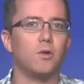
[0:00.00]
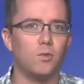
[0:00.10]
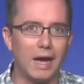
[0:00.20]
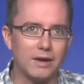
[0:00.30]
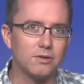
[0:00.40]
a
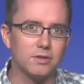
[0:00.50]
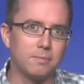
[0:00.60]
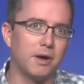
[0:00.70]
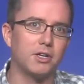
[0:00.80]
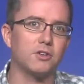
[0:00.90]
radical
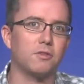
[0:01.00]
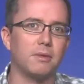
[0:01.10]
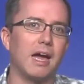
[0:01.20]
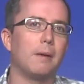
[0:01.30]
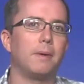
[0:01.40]
departure from
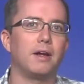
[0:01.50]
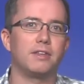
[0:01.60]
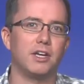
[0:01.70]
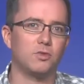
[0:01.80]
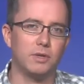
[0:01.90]
the
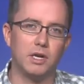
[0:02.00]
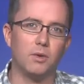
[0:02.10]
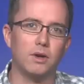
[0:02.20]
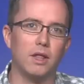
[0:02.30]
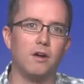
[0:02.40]
iPod Touch we
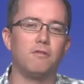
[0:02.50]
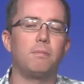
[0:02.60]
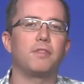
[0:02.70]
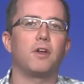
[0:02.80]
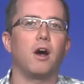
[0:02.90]
know and love,
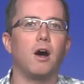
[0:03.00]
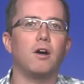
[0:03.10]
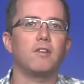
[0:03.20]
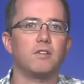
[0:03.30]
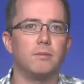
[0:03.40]
but there
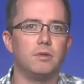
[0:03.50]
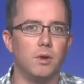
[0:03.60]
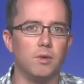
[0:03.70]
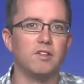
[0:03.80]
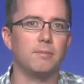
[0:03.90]
are some
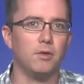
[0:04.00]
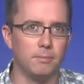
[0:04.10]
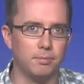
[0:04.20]
noticeable